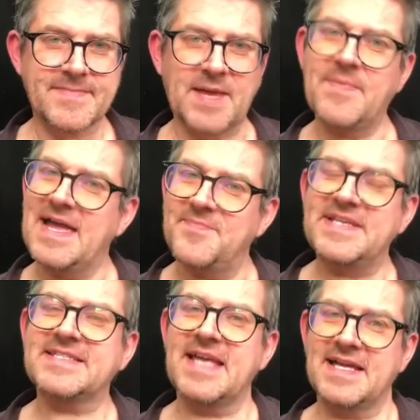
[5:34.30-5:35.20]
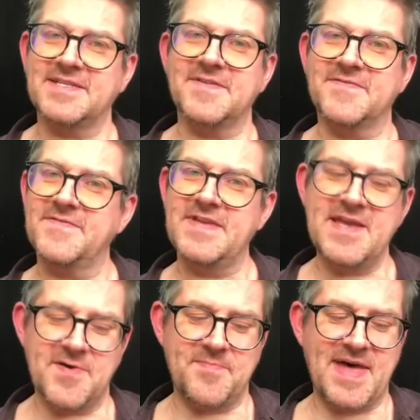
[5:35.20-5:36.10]
May it be said of you
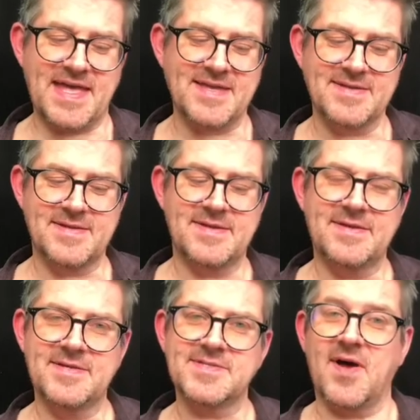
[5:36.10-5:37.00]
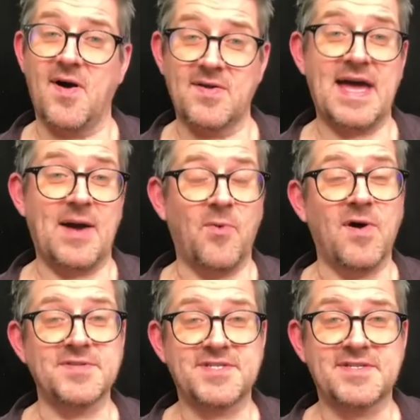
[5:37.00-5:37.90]
and me that on our
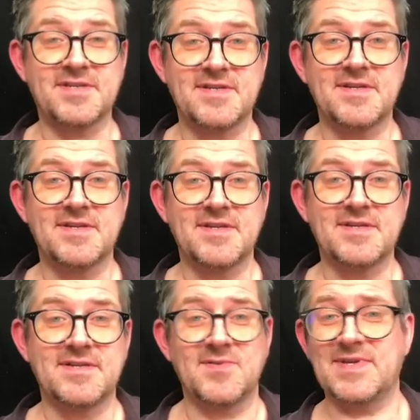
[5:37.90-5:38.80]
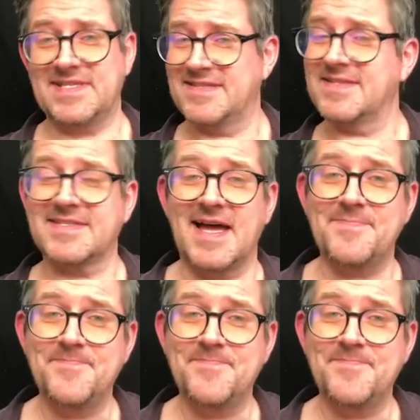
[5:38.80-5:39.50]
watch we did the same.